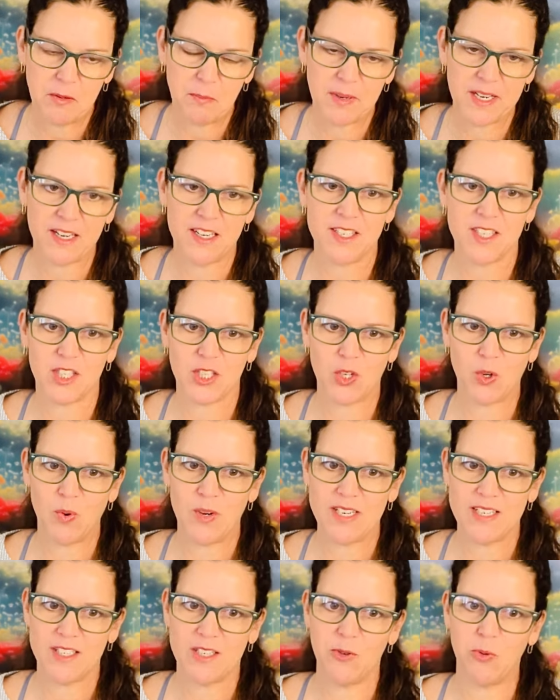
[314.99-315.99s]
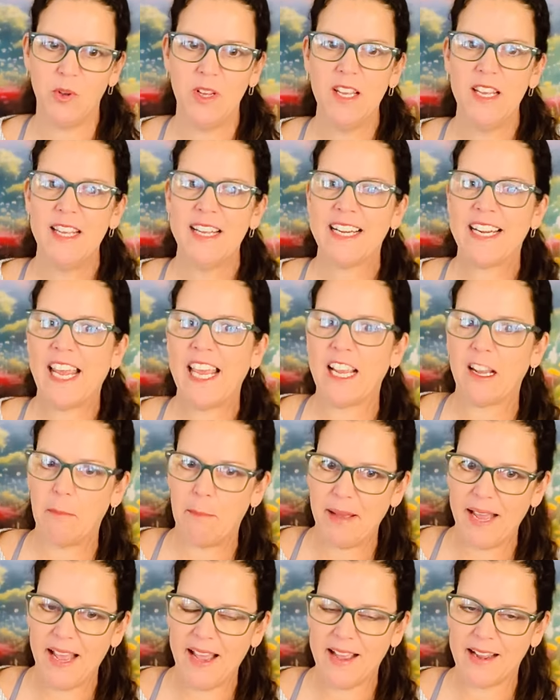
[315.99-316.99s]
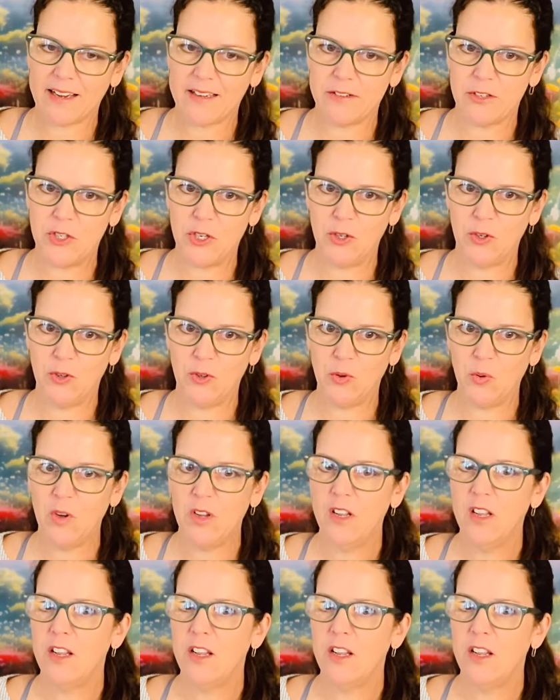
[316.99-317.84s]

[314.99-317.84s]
because it's going to kick back to